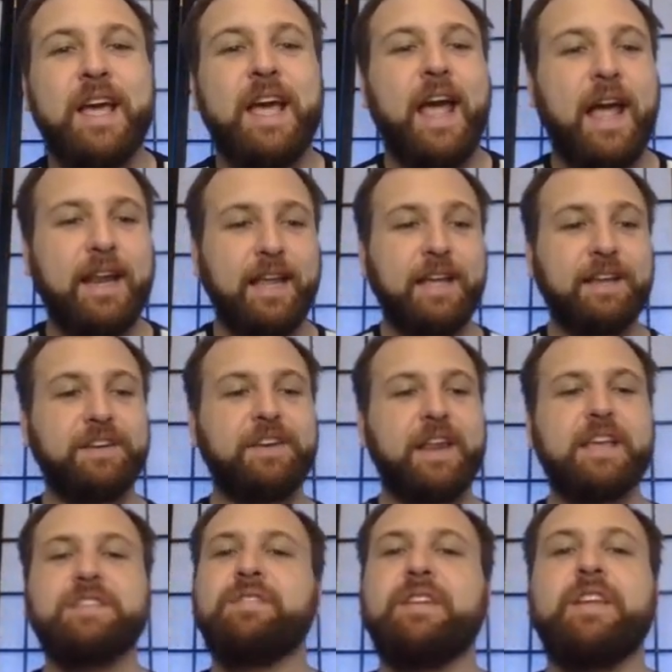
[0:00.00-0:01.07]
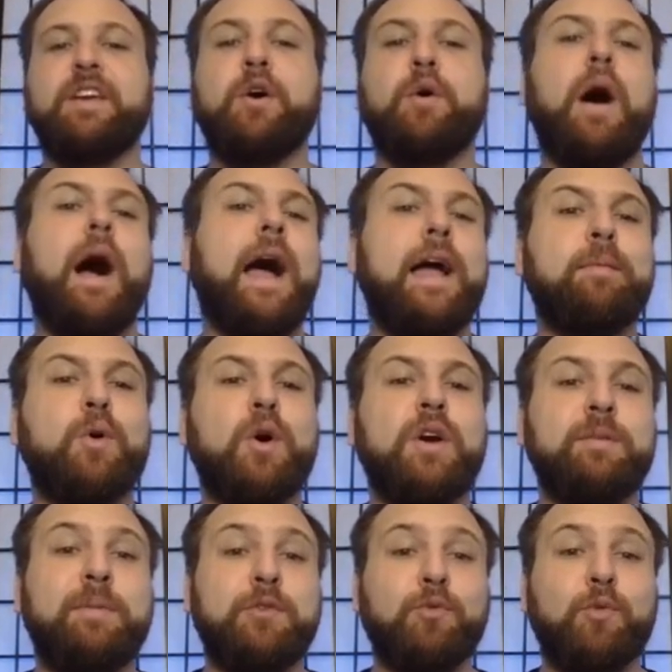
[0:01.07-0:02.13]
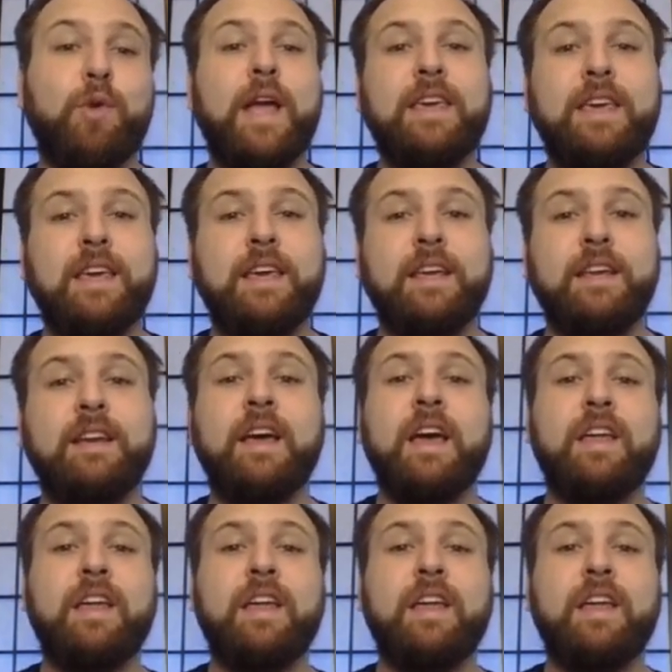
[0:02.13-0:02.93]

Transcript: And in today's video, I am going to be ranking